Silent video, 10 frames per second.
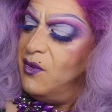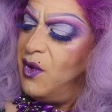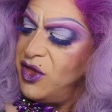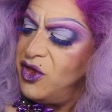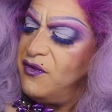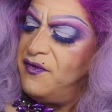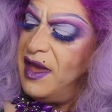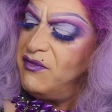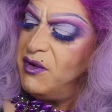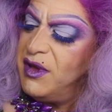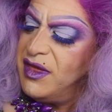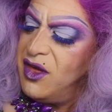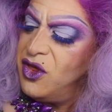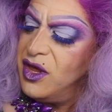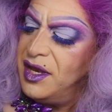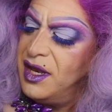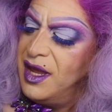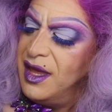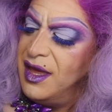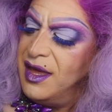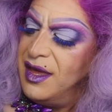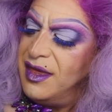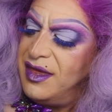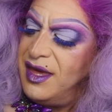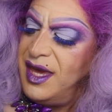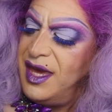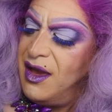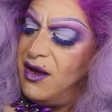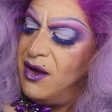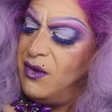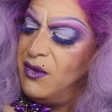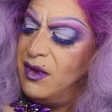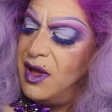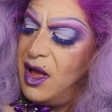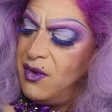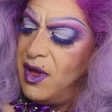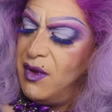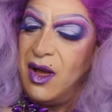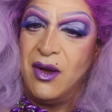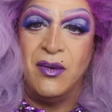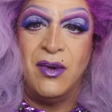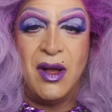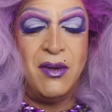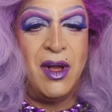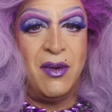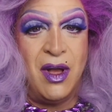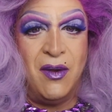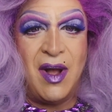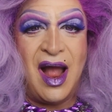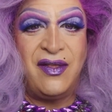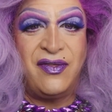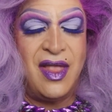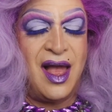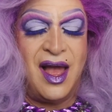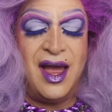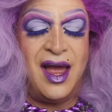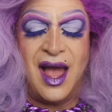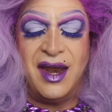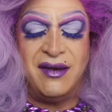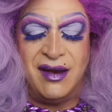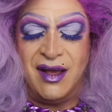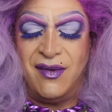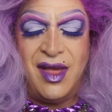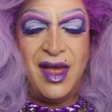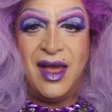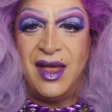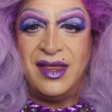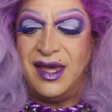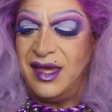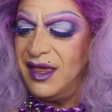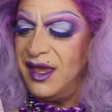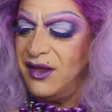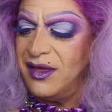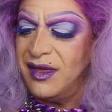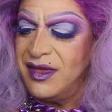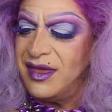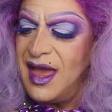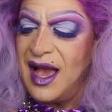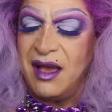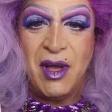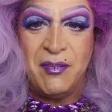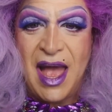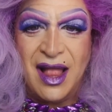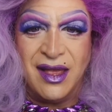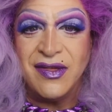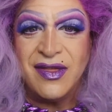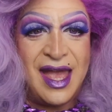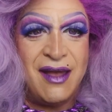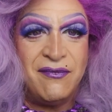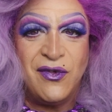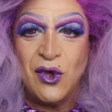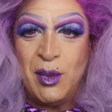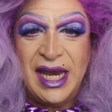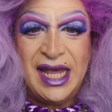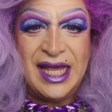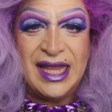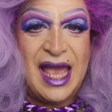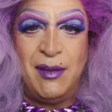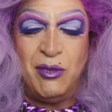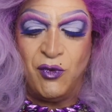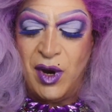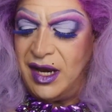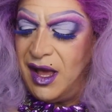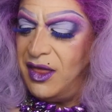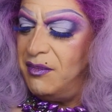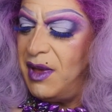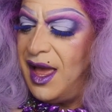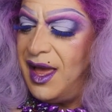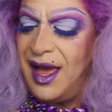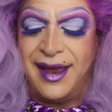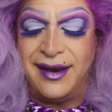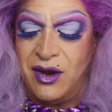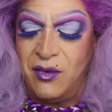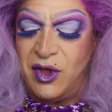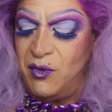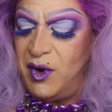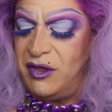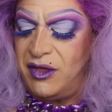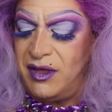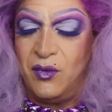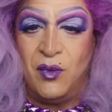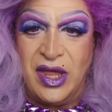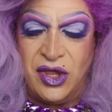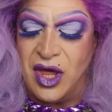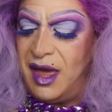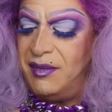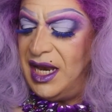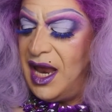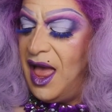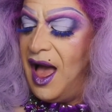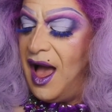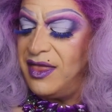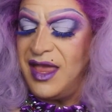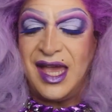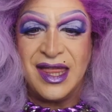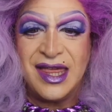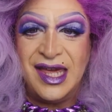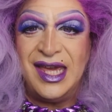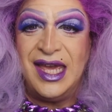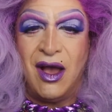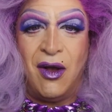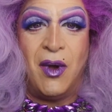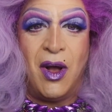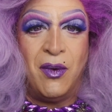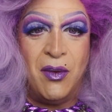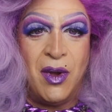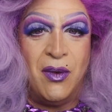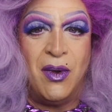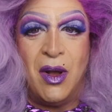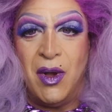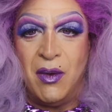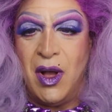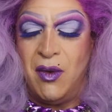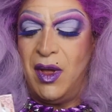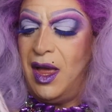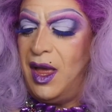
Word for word: What's Your Favorite Position, CEO, oh oh. I, I, I don't know these little stack them up palettes, they have so many names written on them. I, I don't know which one is which. I mean, I think it's CEO 000000.